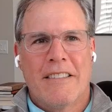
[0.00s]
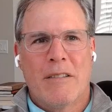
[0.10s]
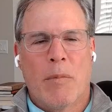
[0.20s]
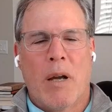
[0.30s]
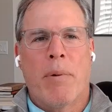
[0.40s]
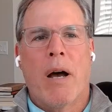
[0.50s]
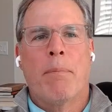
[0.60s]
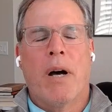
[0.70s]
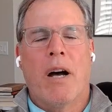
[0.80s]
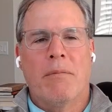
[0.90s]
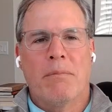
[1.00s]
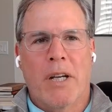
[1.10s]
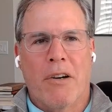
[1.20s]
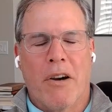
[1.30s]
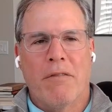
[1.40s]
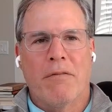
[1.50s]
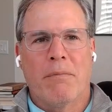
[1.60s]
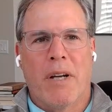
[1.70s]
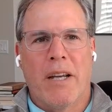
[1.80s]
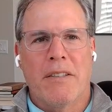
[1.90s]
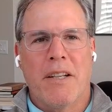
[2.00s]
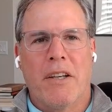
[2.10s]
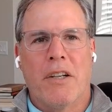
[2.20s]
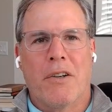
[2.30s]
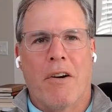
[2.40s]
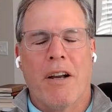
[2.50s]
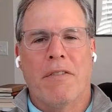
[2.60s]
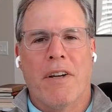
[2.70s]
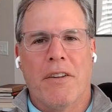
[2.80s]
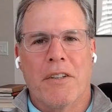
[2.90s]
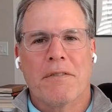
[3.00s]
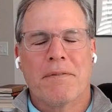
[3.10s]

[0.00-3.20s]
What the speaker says: My pop, my Italian grandfather.